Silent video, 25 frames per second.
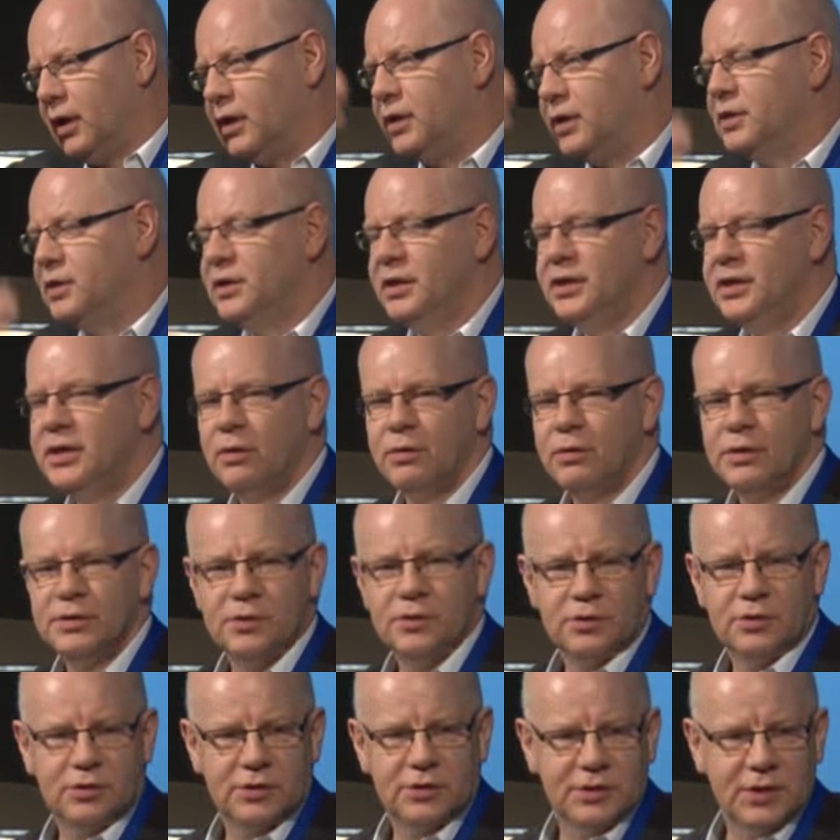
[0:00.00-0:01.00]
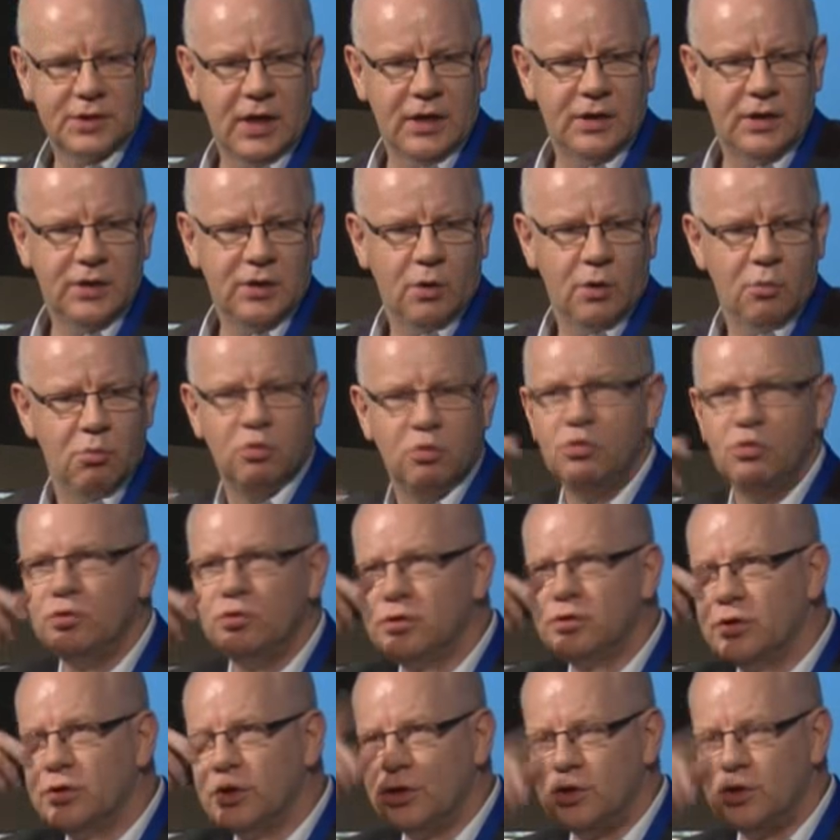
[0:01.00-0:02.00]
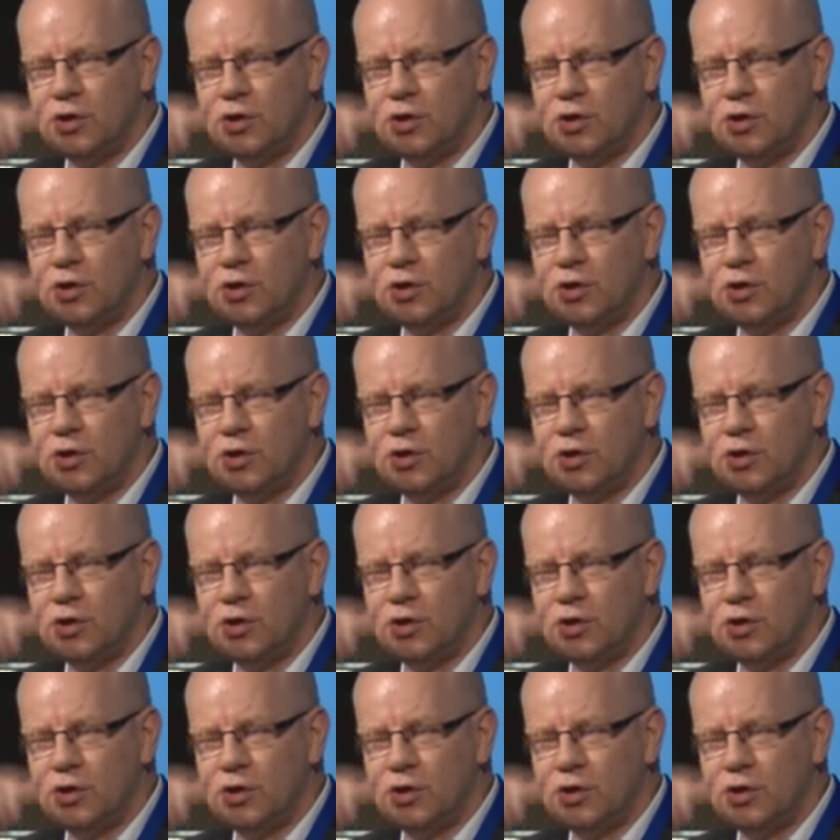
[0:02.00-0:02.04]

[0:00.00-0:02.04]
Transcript: indeed there is a stand, a booth